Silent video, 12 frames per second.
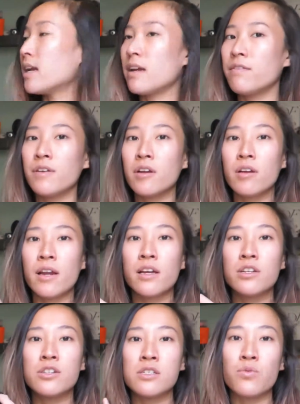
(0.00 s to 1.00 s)
and I figured I
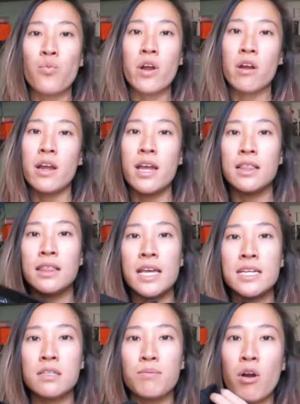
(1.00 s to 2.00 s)
could just wear a
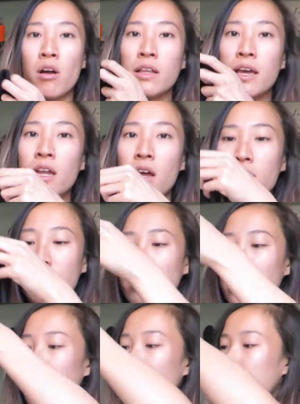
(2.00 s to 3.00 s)
lace bralette
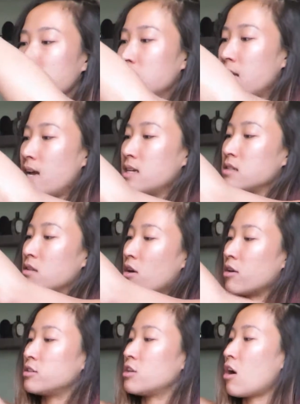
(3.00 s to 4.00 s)
underneath since it has
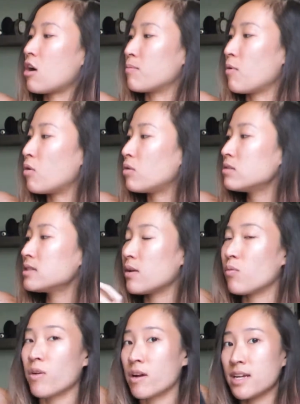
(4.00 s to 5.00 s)
large armholes
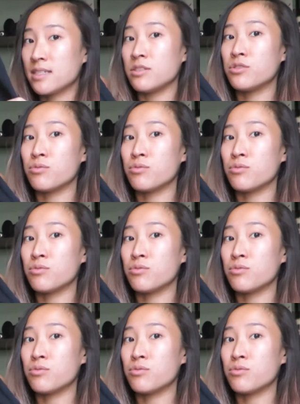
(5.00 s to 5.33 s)
and wear it as a